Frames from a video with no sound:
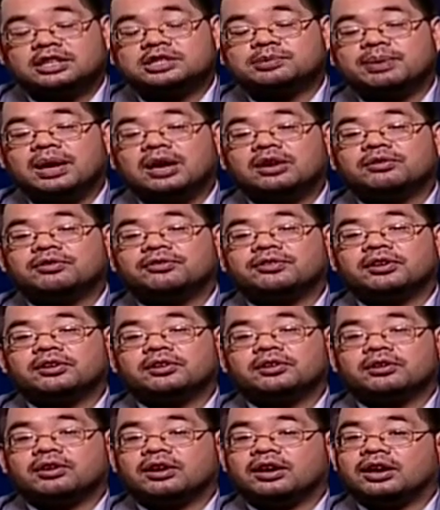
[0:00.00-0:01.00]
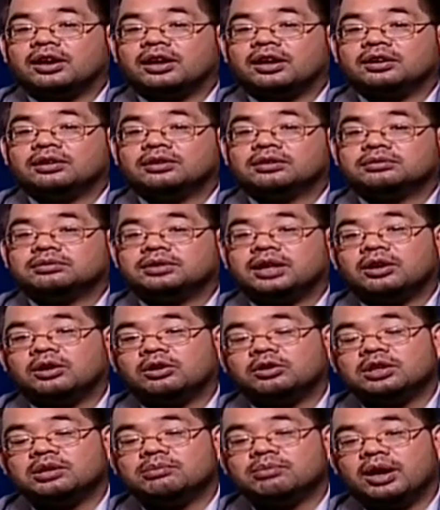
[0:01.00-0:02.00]
and expound further on
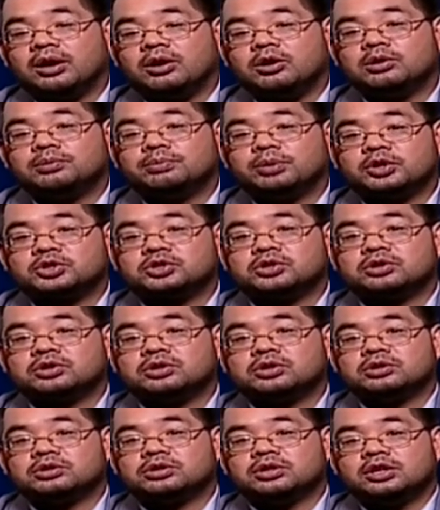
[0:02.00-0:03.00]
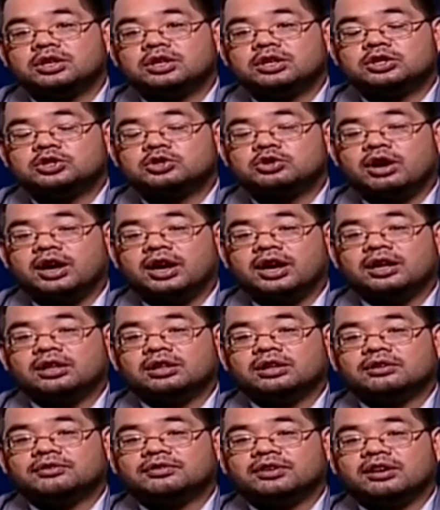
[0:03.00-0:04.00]
not only my own personal
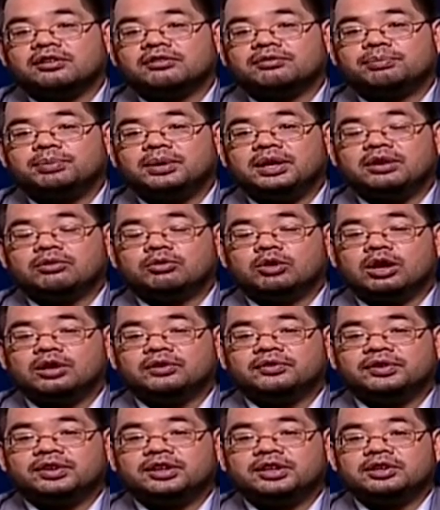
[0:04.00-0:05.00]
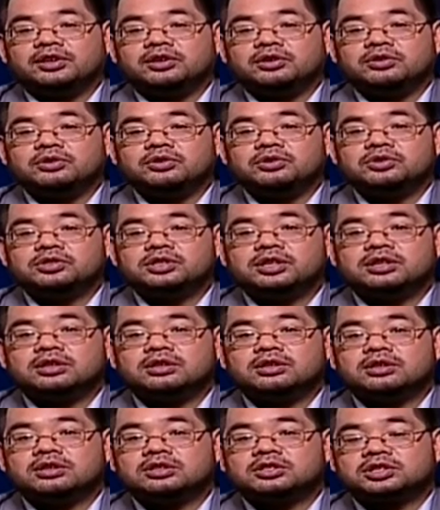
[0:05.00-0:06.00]
trial of being wrongfully
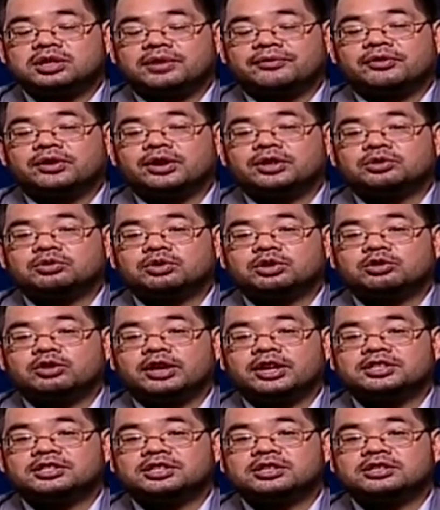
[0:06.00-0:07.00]
accused and suffering through a